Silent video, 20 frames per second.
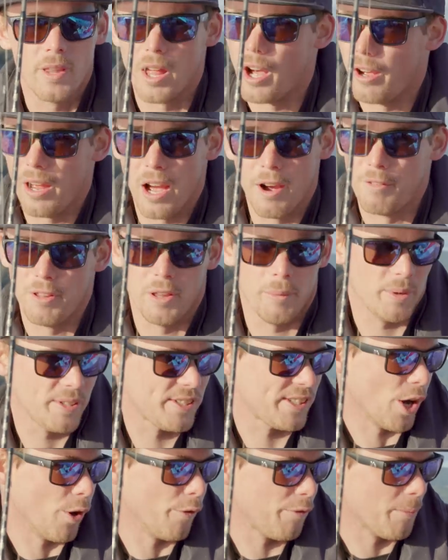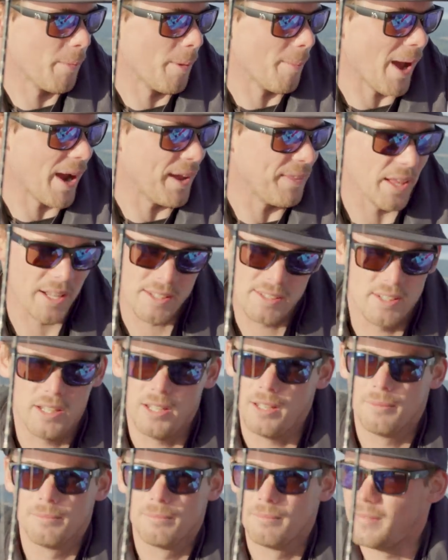No, other than myself and my mate, that's
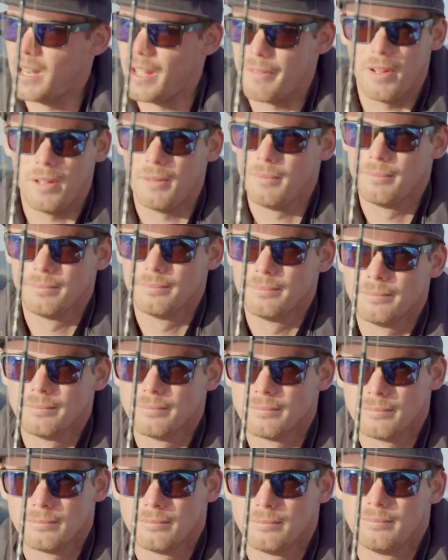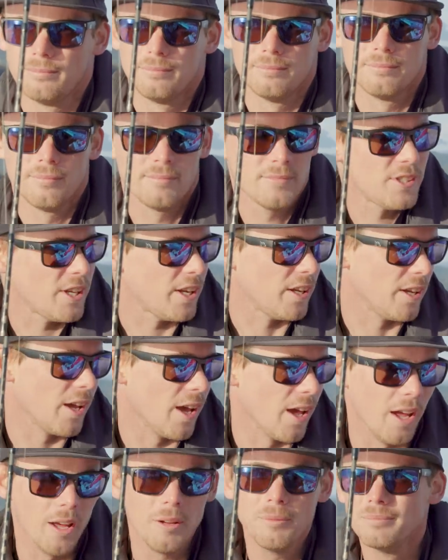it. Never.
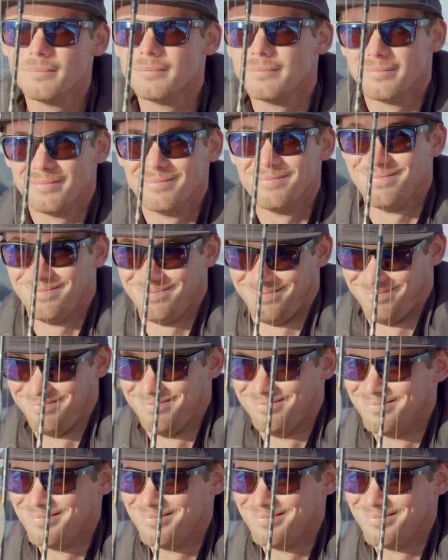That's insane.